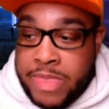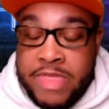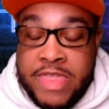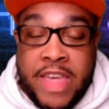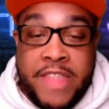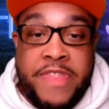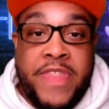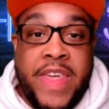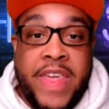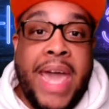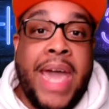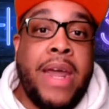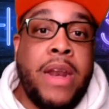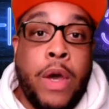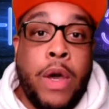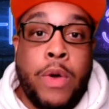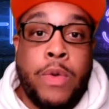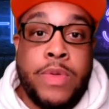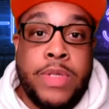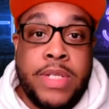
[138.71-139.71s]

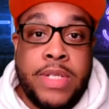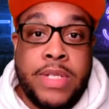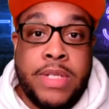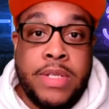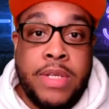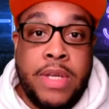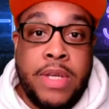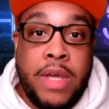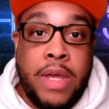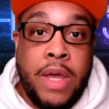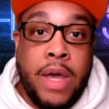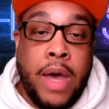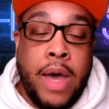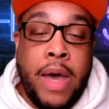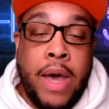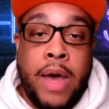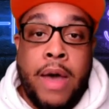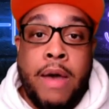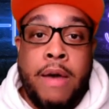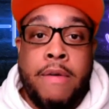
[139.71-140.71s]
Thanos
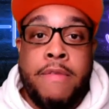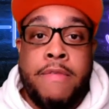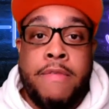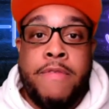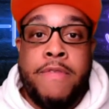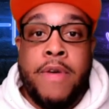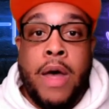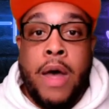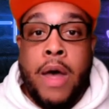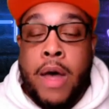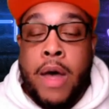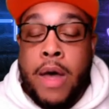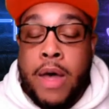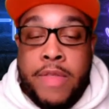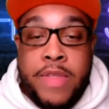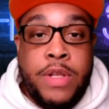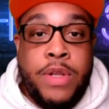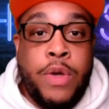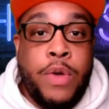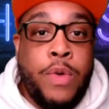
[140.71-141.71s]
of all
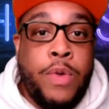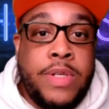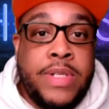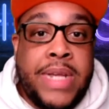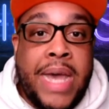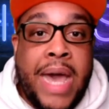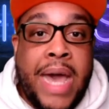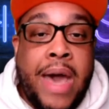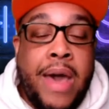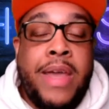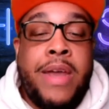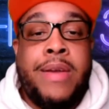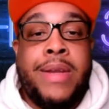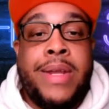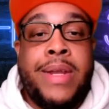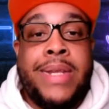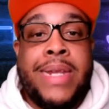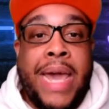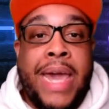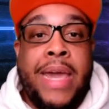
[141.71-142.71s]
the dudes out here
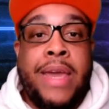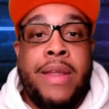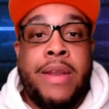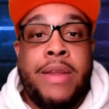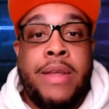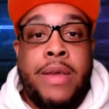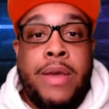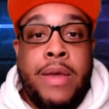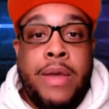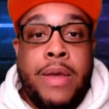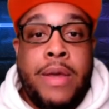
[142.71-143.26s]
to date.